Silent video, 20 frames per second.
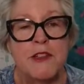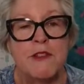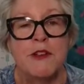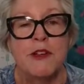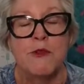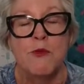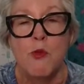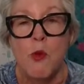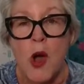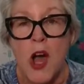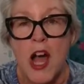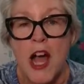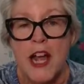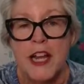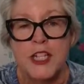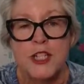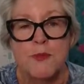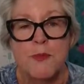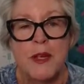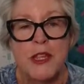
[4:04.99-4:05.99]
You can
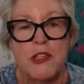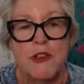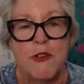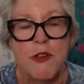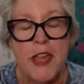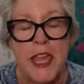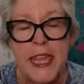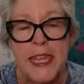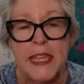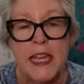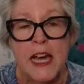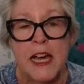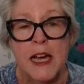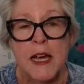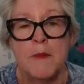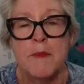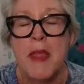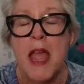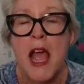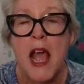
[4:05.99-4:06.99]
watch, but
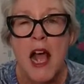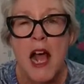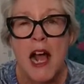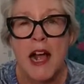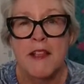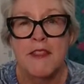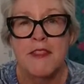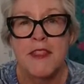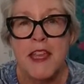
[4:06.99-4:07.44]
I